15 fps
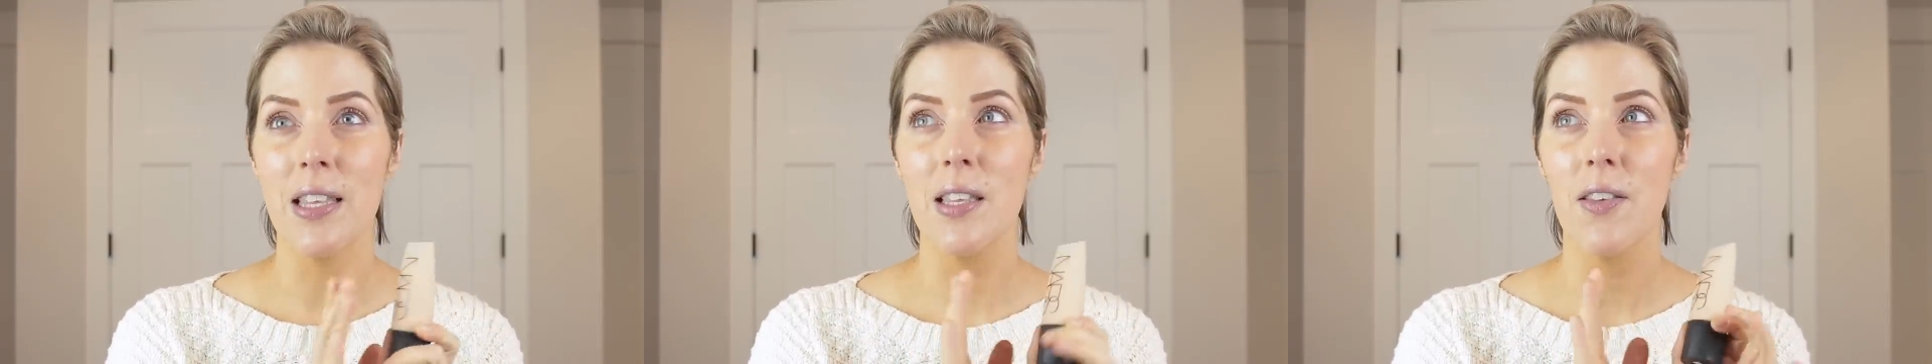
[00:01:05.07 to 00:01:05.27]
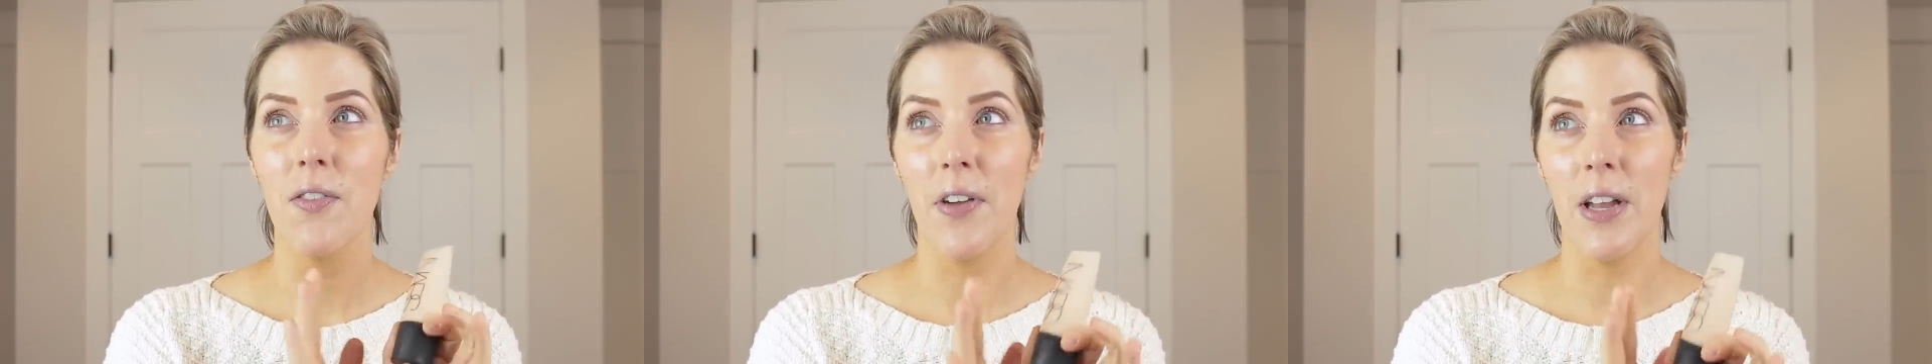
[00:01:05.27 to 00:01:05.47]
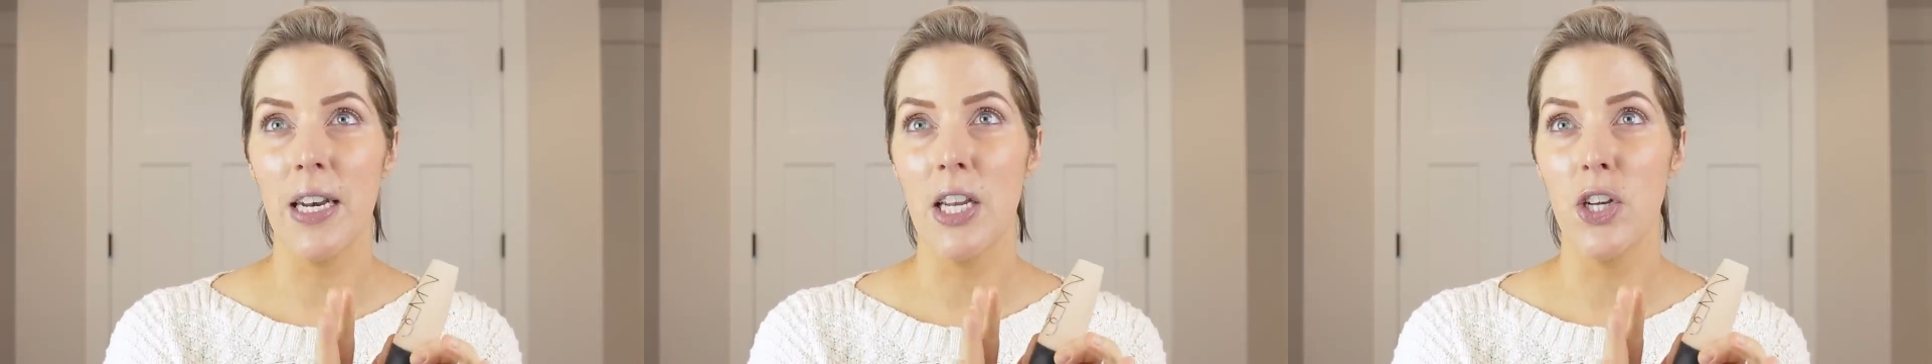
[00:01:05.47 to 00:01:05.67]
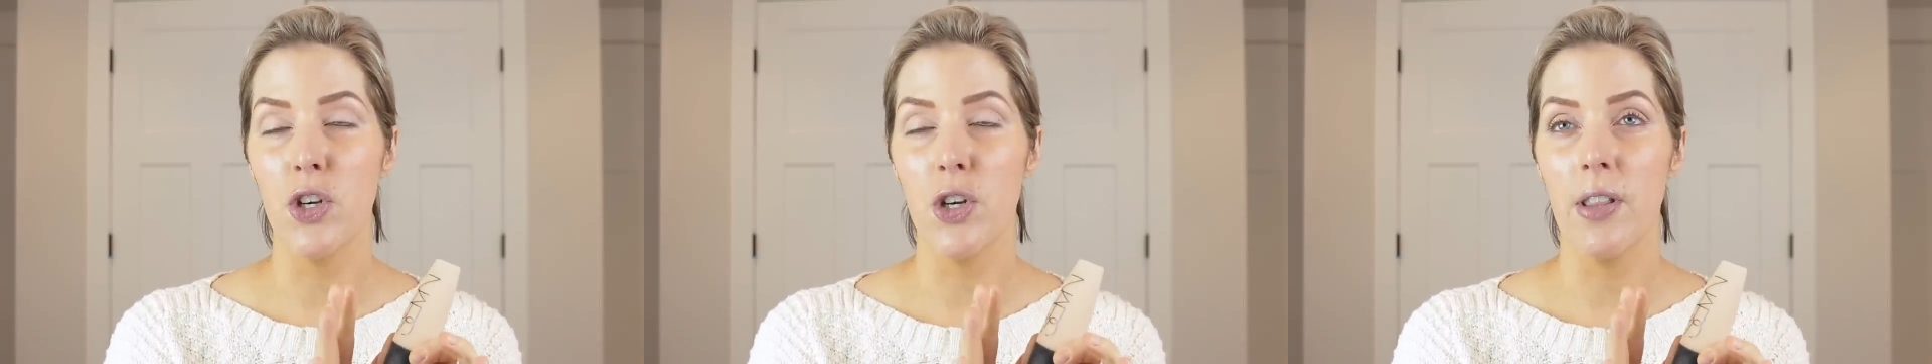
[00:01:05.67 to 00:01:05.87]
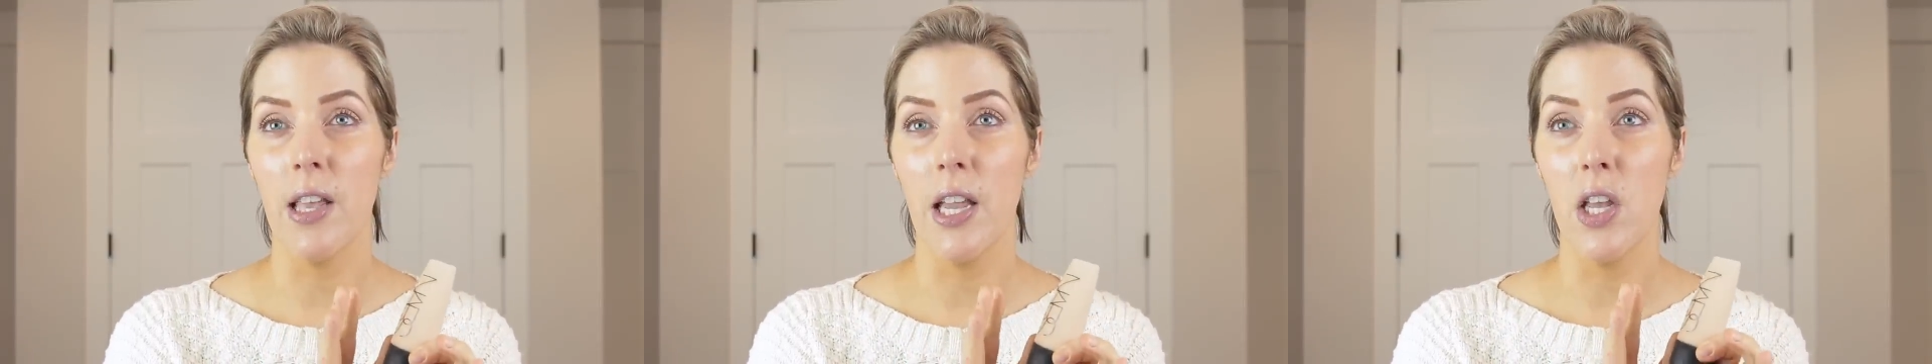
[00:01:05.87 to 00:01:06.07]
is a
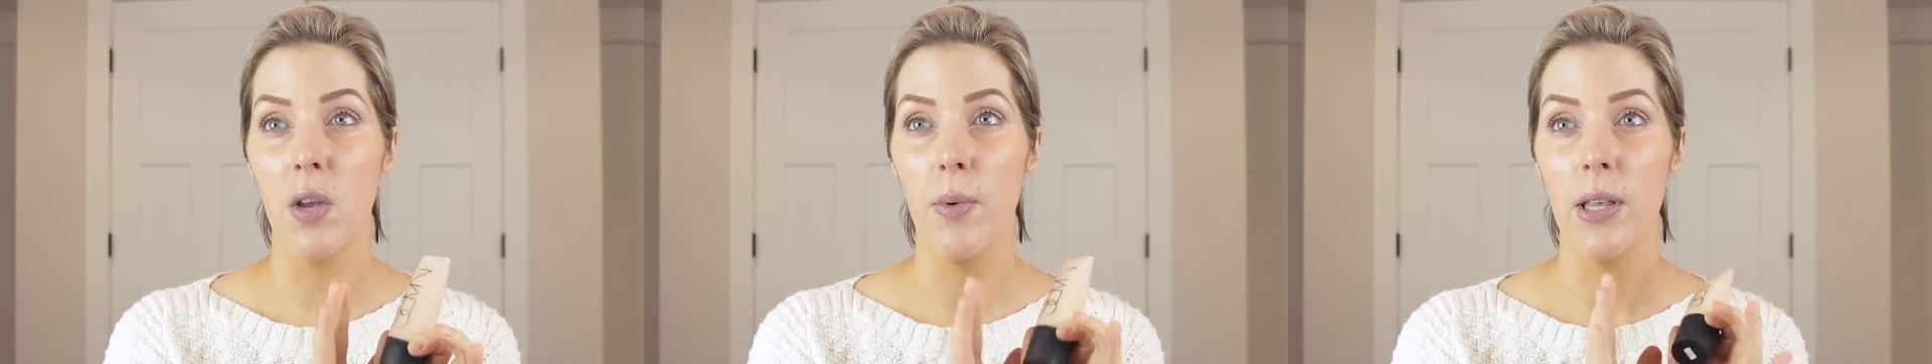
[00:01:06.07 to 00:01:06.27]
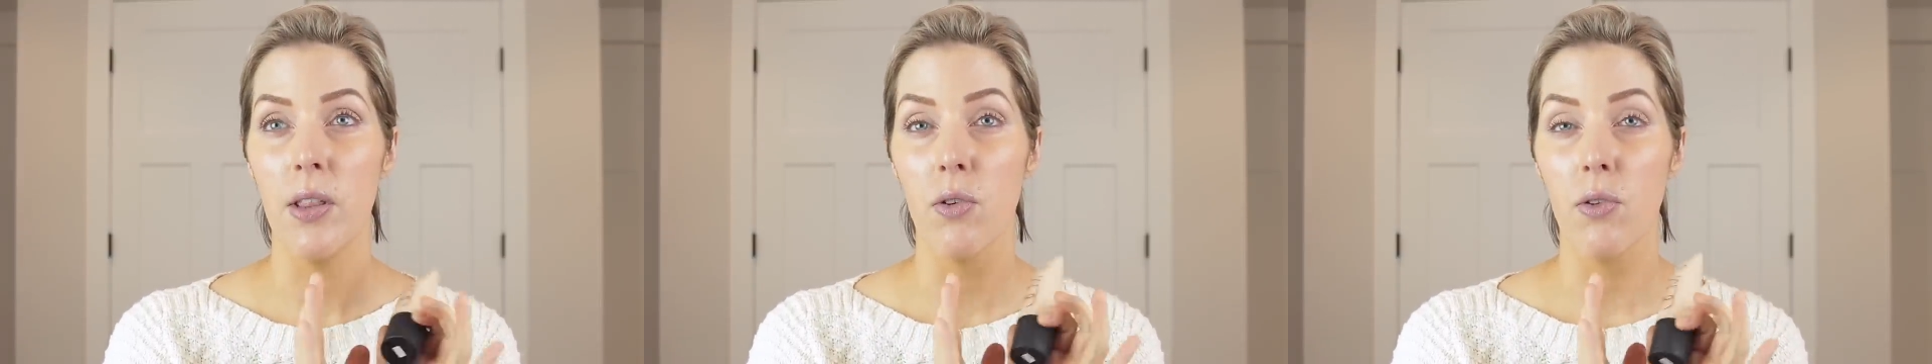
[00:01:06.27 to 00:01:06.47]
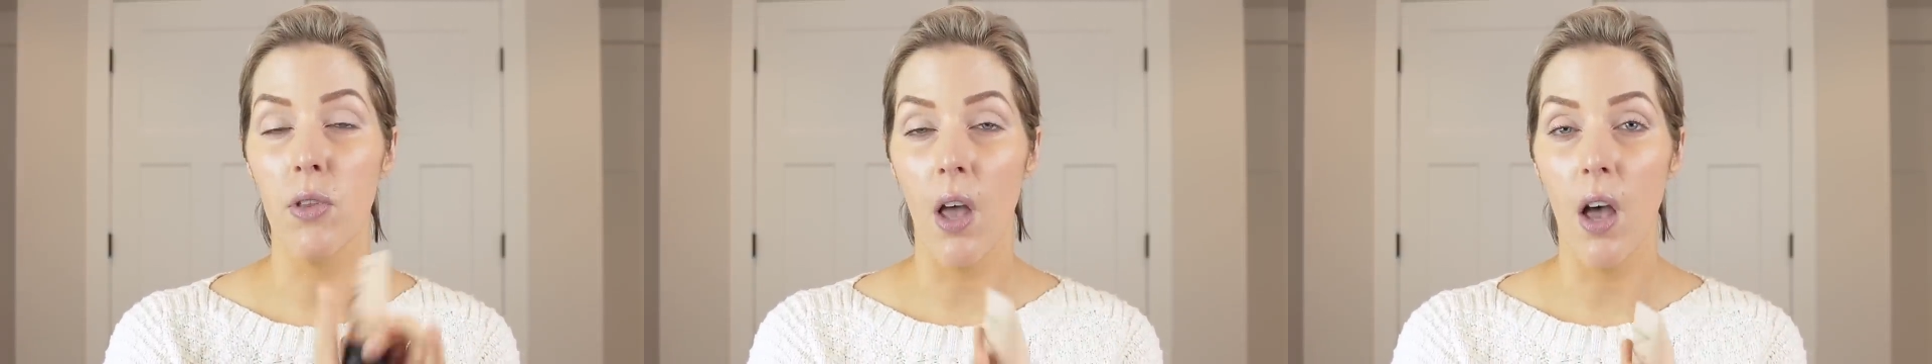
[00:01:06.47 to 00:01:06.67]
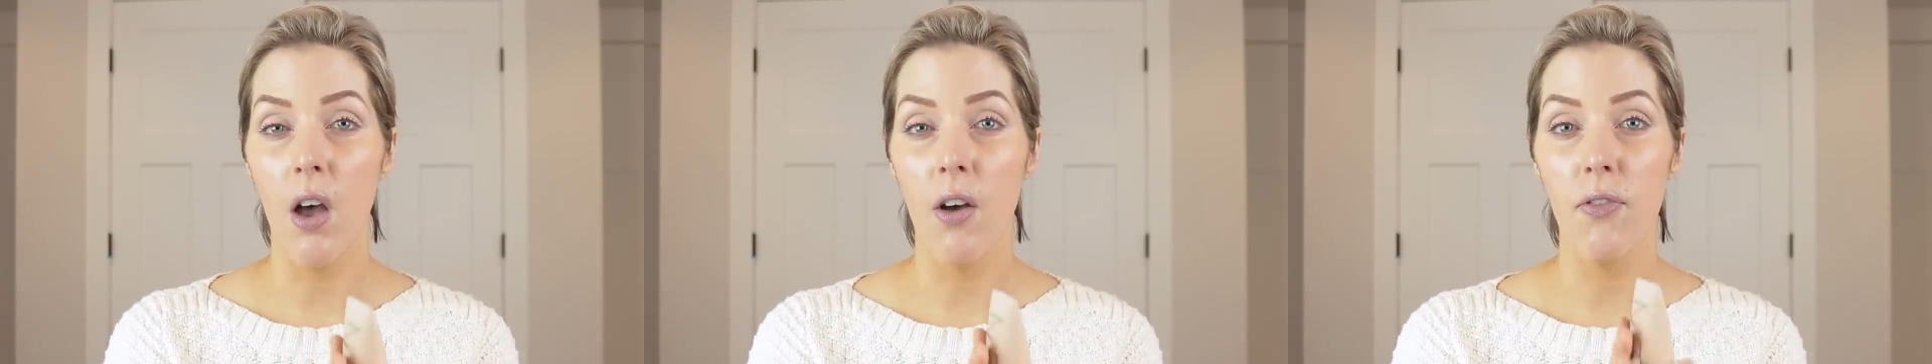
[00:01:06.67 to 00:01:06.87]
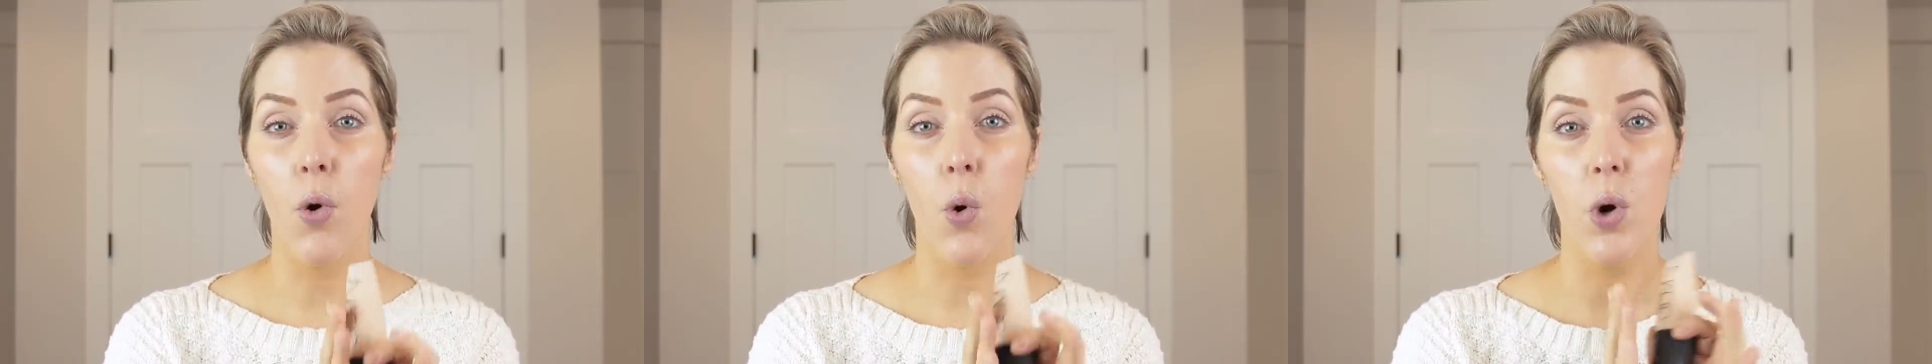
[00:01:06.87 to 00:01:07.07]
foundation that you either
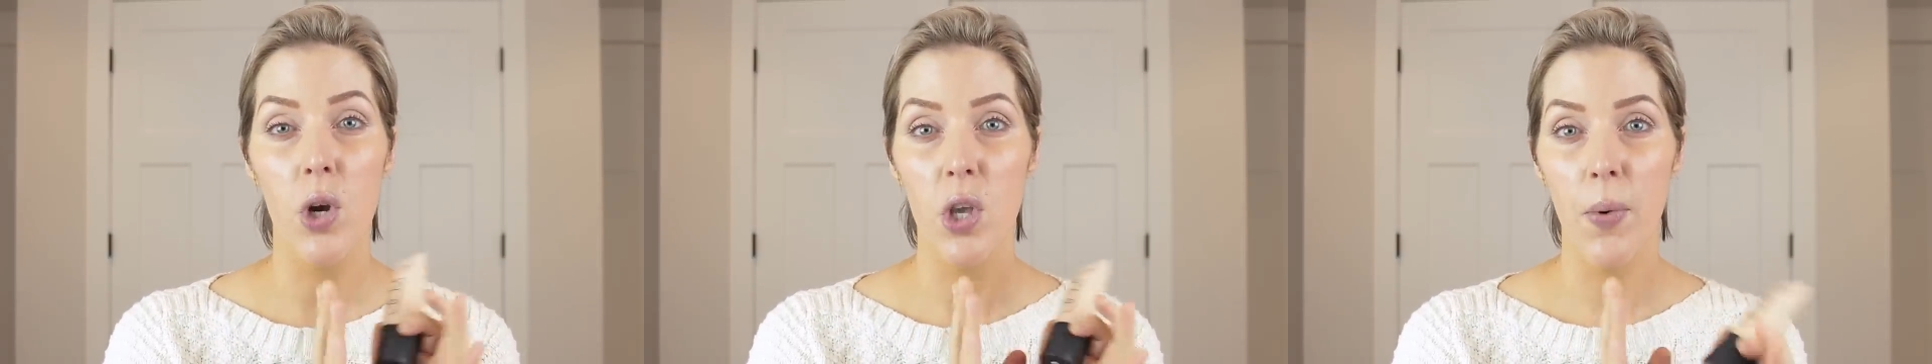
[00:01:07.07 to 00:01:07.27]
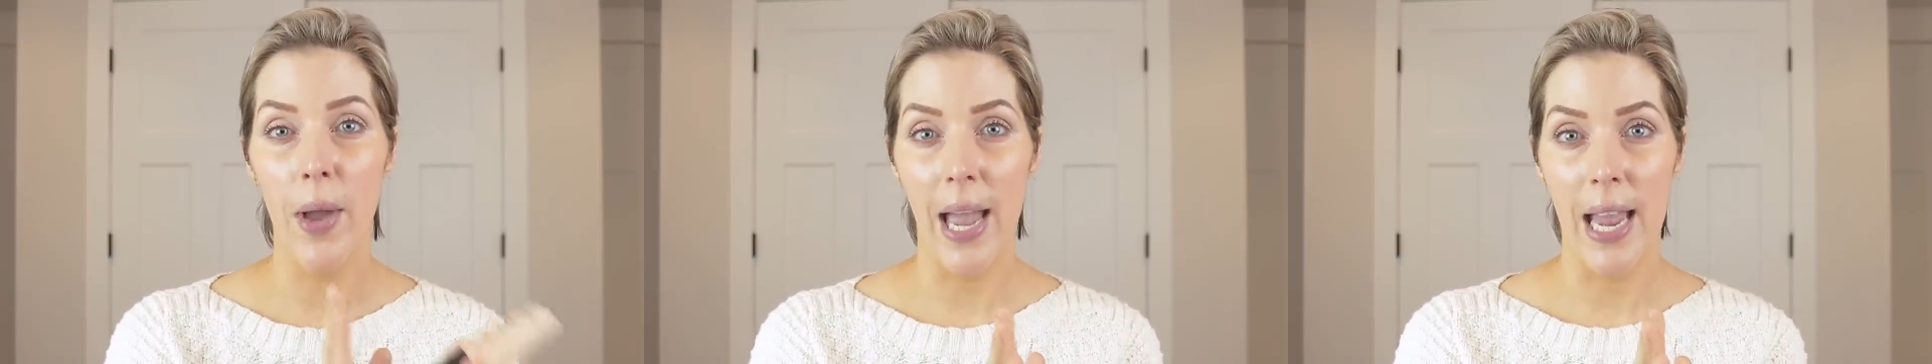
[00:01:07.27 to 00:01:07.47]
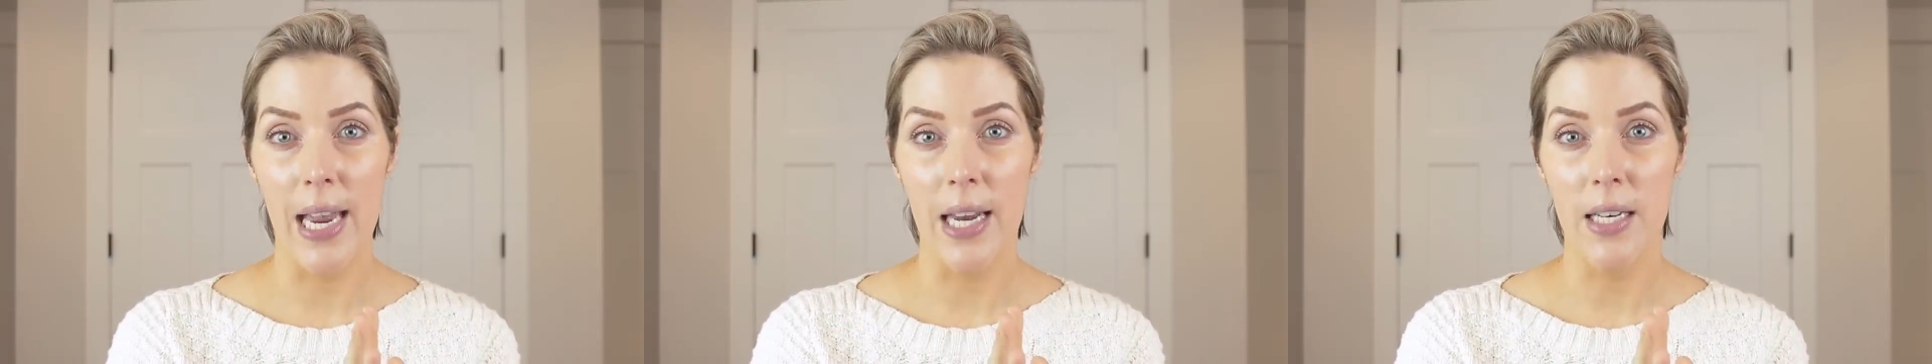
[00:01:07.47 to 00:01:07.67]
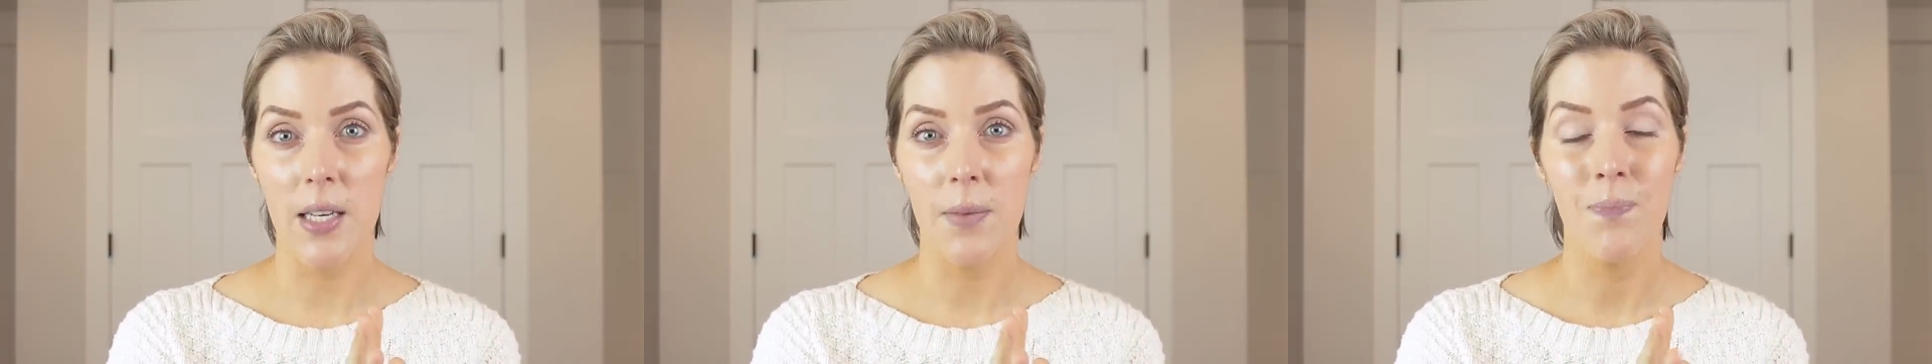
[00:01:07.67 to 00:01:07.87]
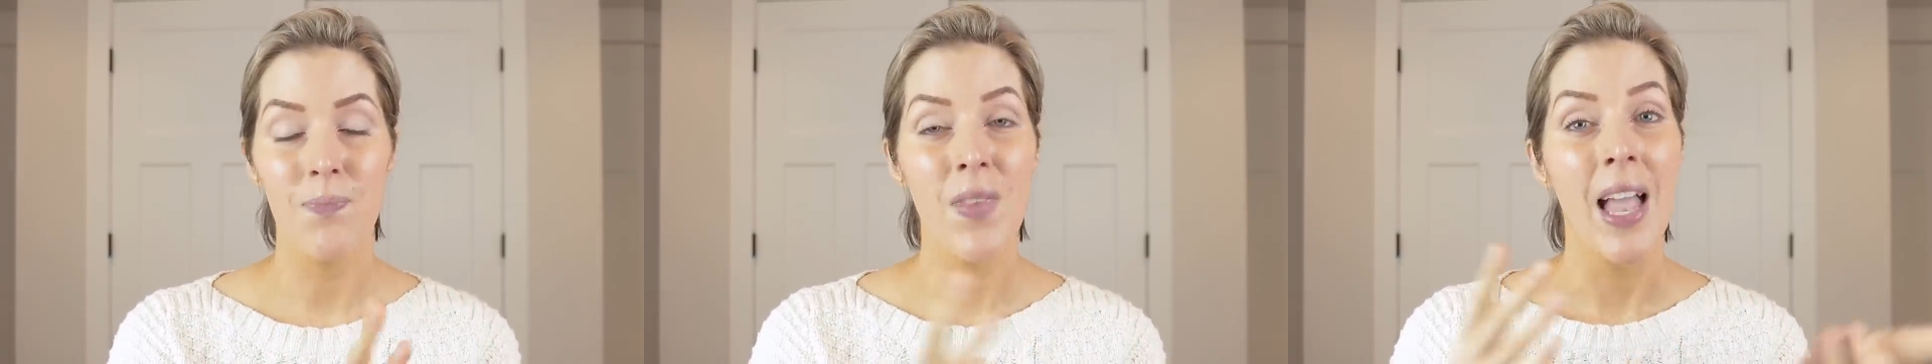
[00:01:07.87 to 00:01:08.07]
love or you hate.